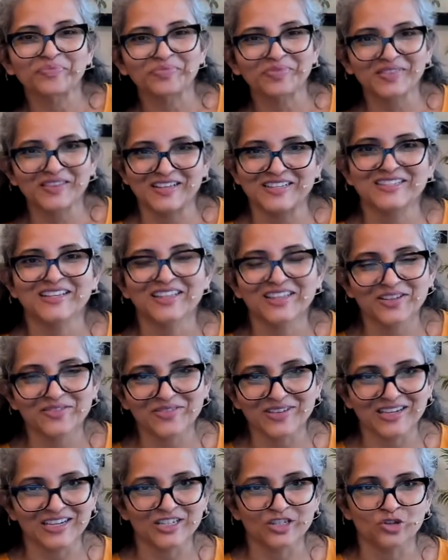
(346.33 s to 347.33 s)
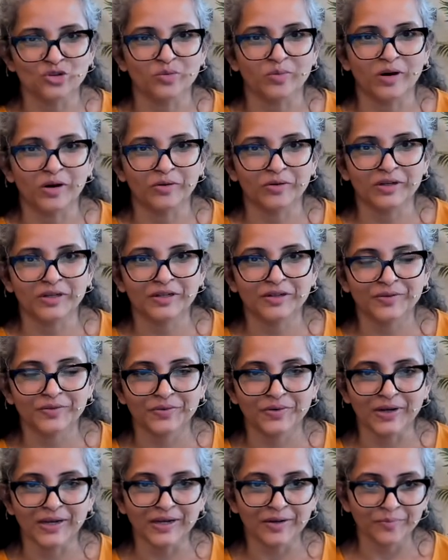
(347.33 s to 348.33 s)
There's nothing we can do about it,
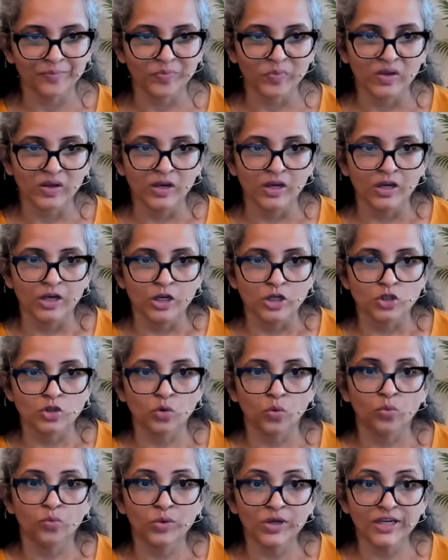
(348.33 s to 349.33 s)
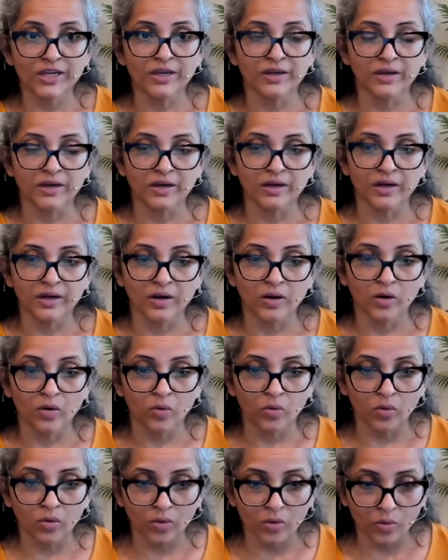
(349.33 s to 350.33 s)
right? So
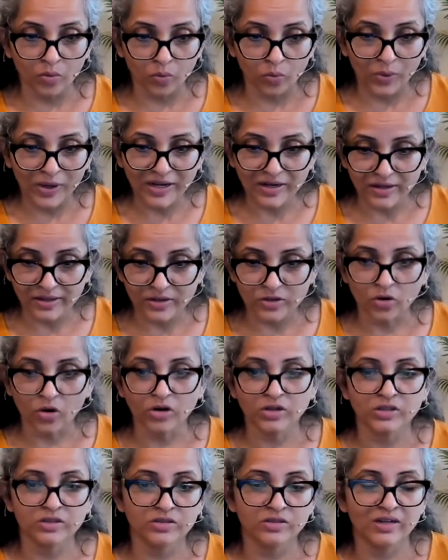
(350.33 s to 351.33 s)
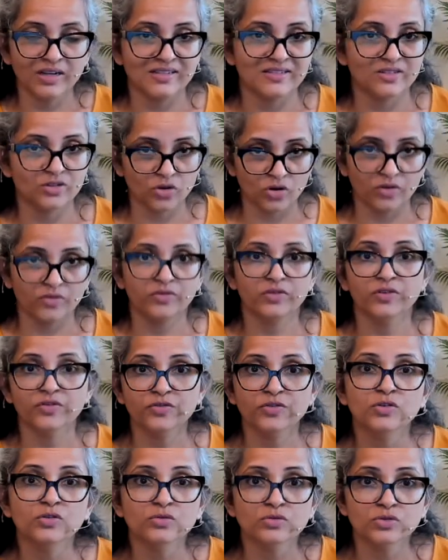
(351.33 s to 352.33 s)
when the doctor has sort of
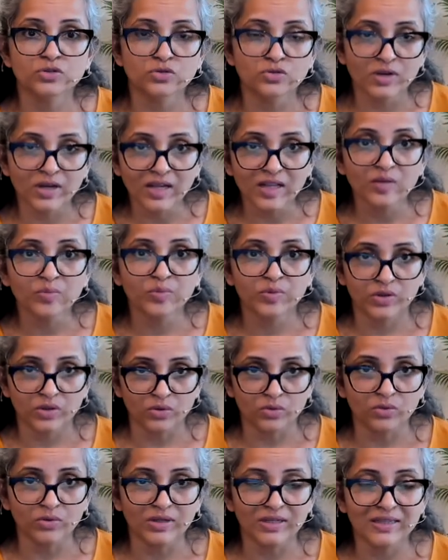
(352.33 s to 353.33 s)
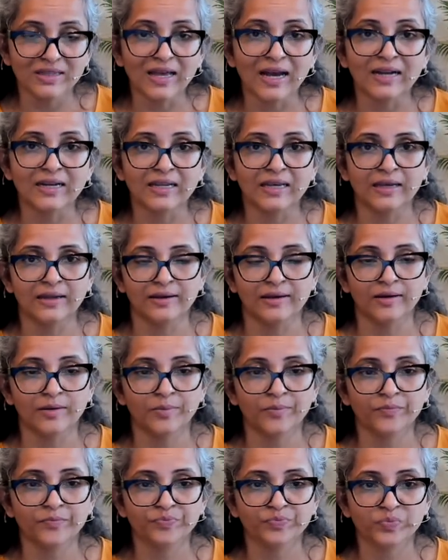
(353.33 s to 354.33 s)
refused to help you in that area,
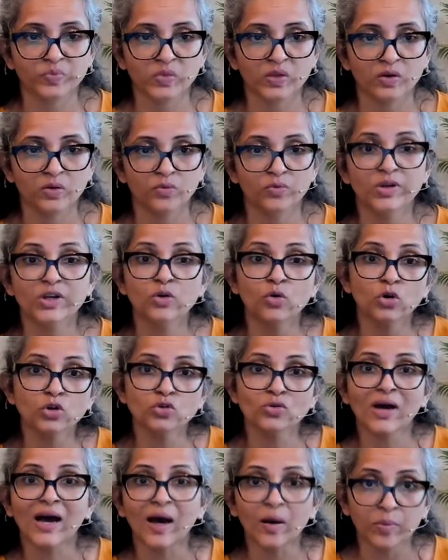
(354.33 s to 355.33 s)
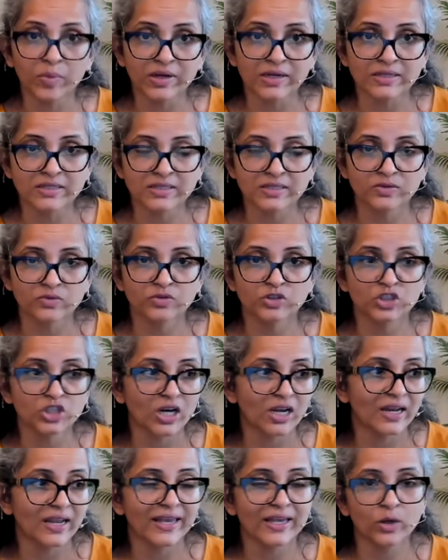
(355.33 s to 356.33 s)
we go to habits which
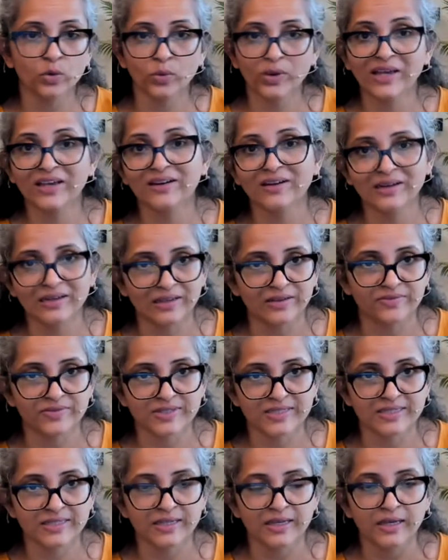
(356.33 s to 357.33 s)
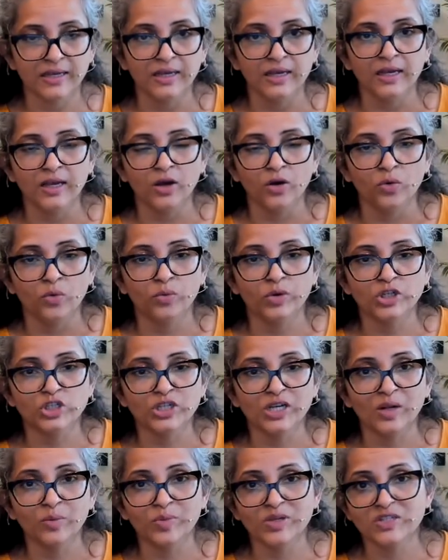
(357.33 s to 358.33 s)
are like quick reliefs, which
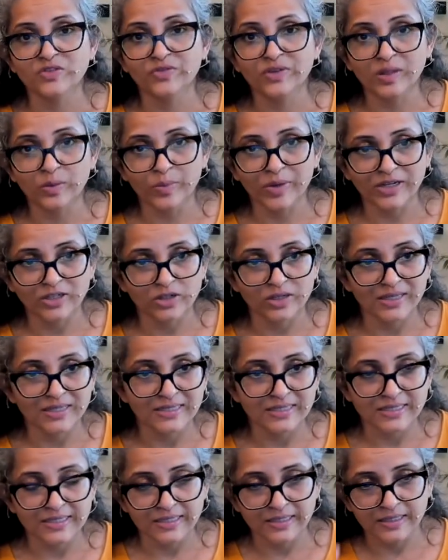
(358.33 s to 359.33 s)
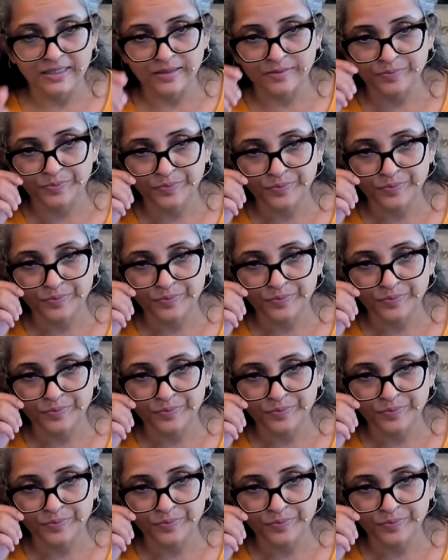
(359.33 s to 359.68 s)
help us feel better instantly.